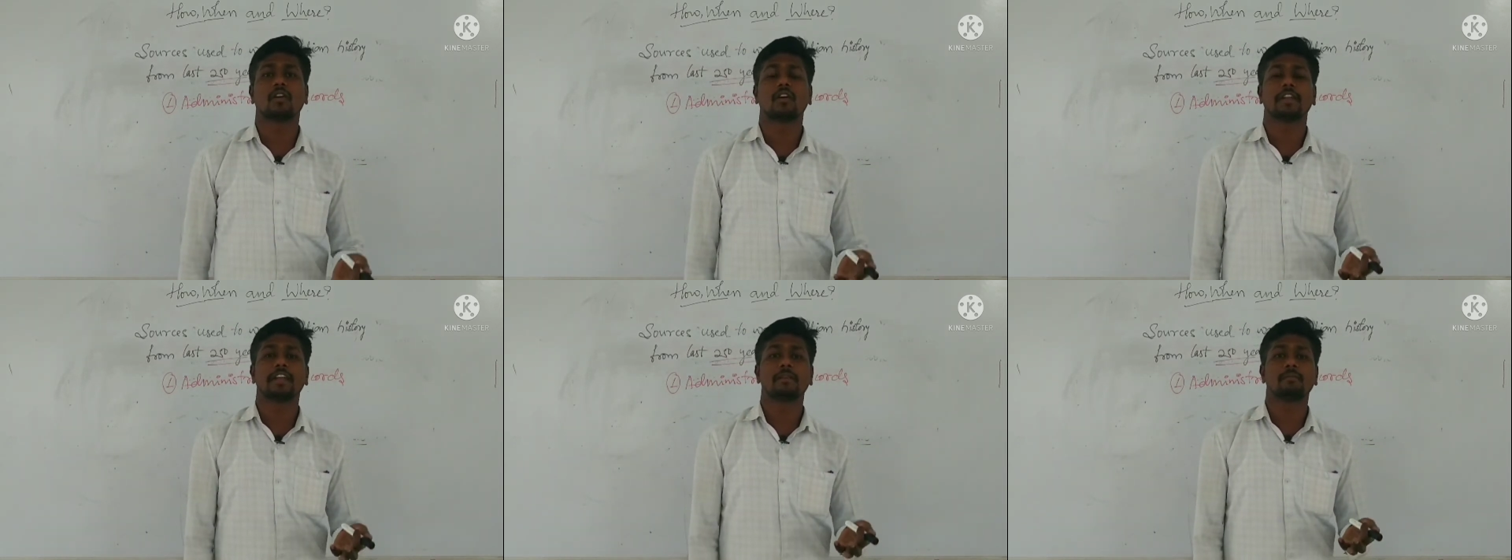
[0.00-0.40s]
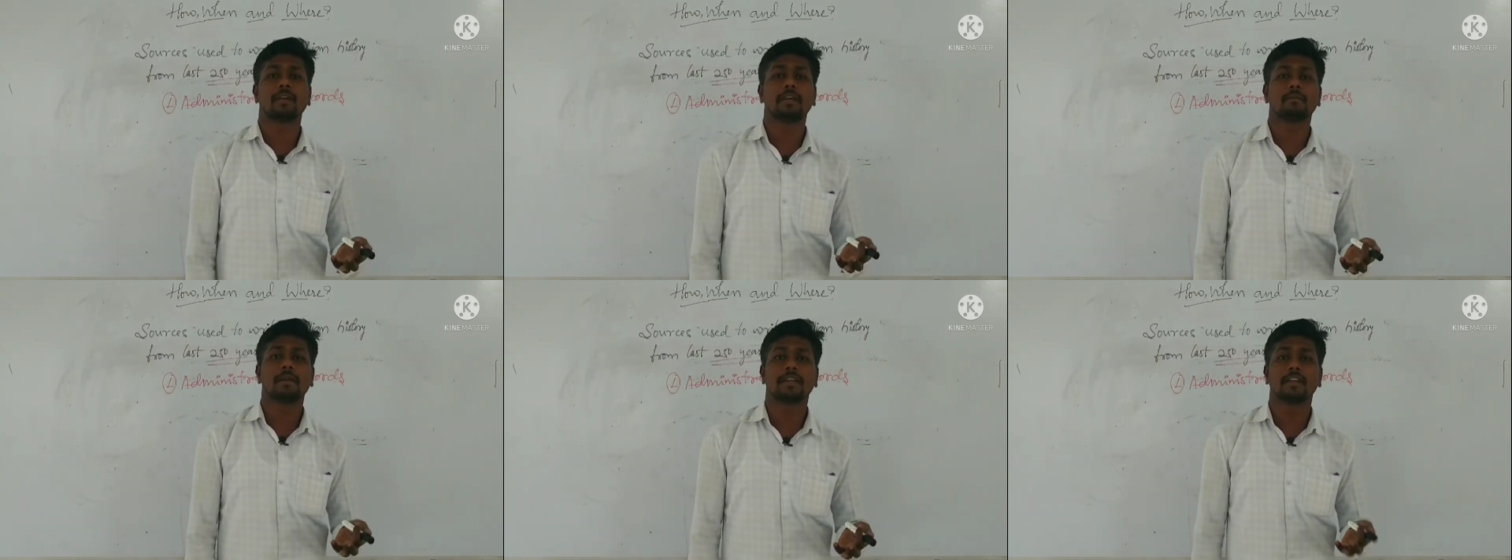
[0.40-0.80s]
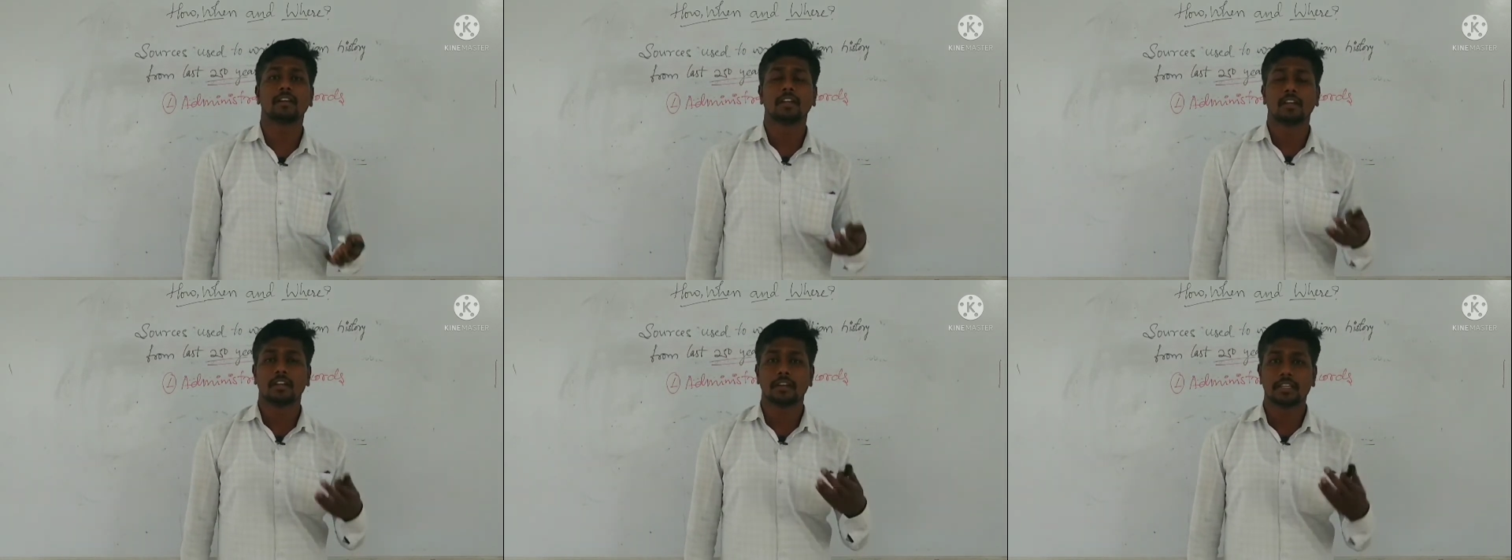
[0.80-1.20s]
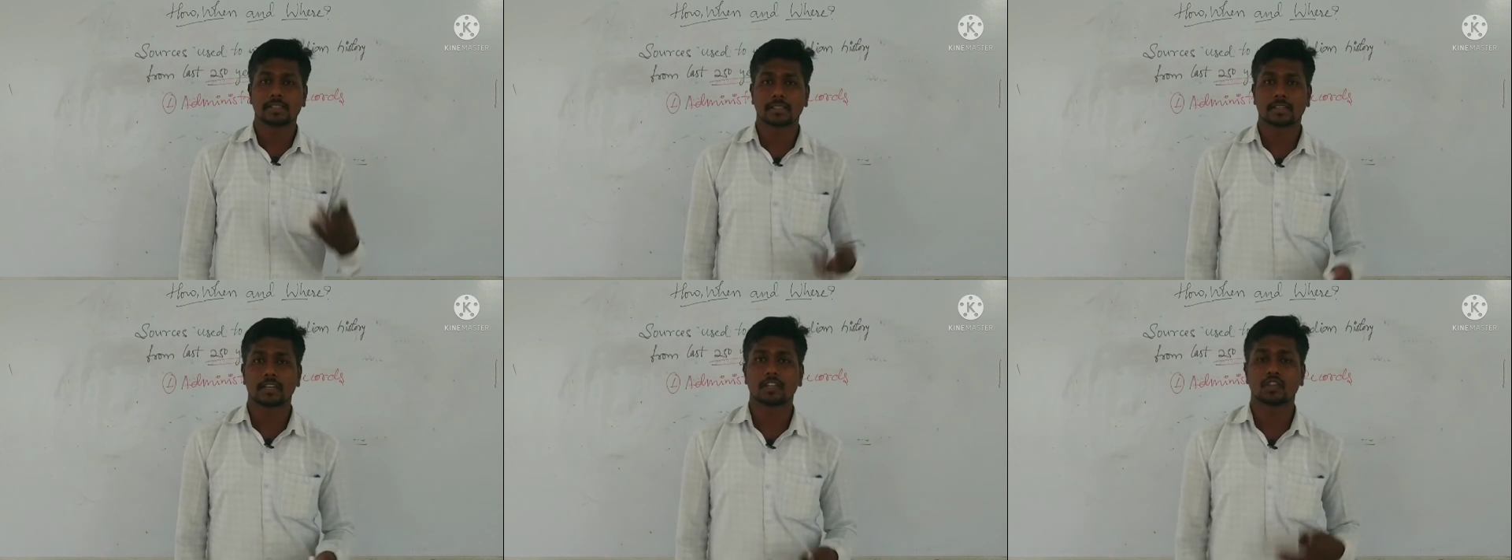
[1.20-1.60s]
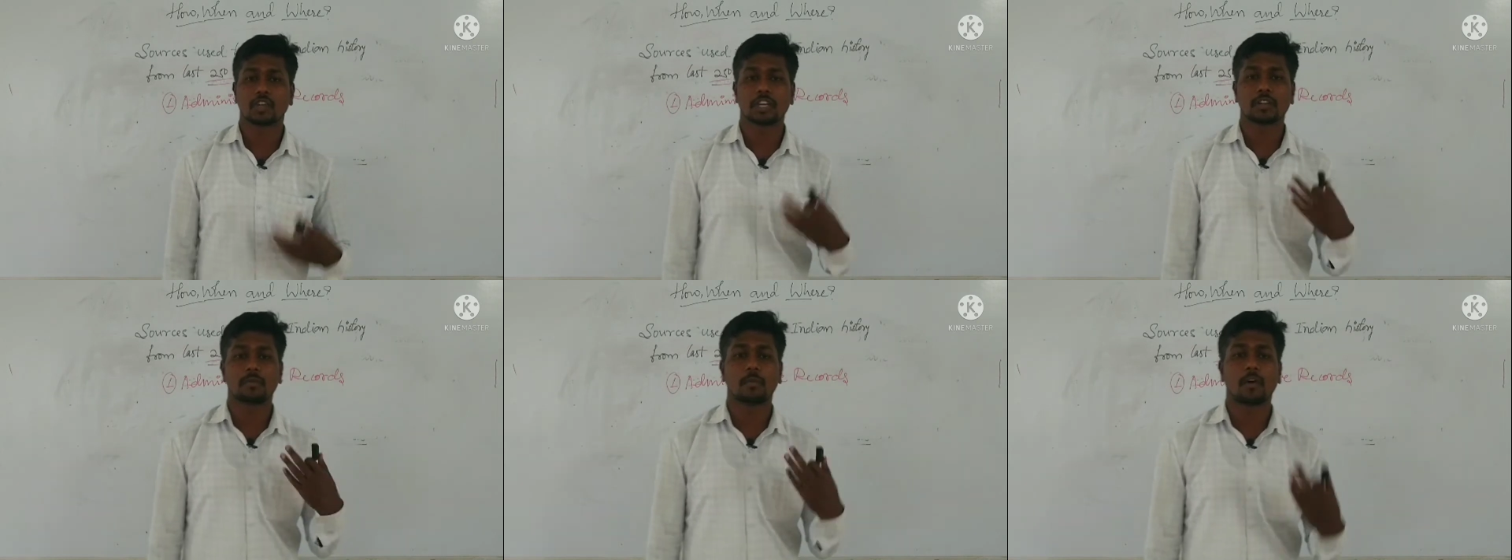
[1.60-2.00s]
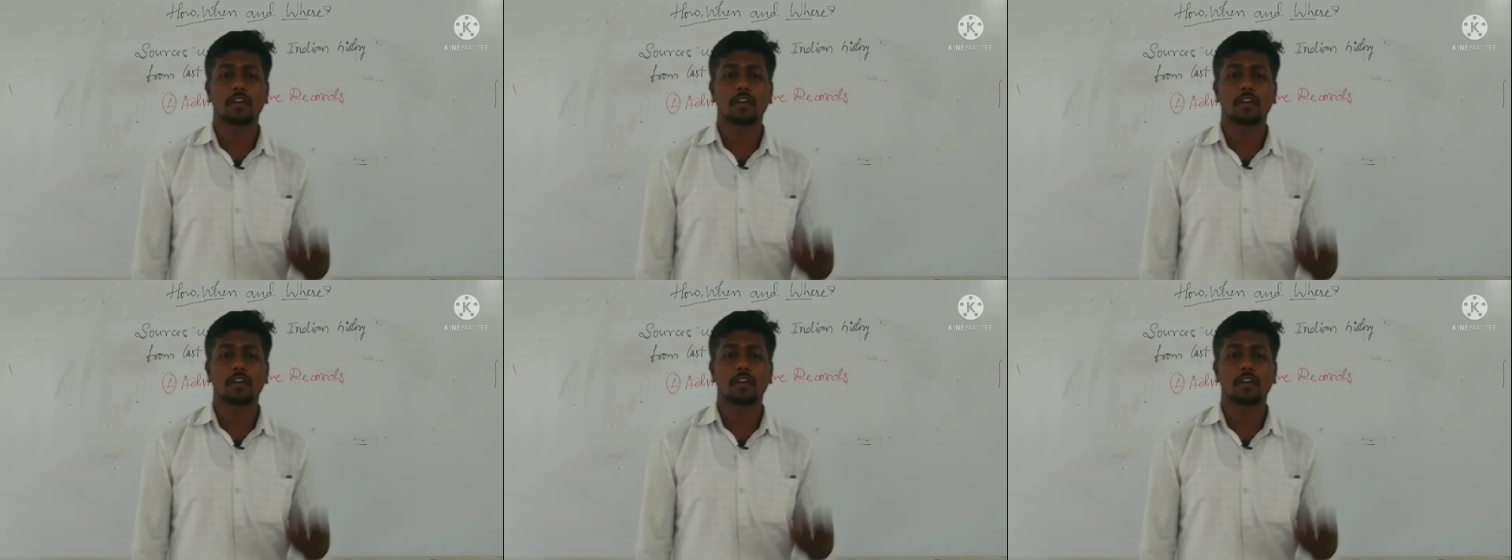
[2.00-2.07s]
or it may be discussion,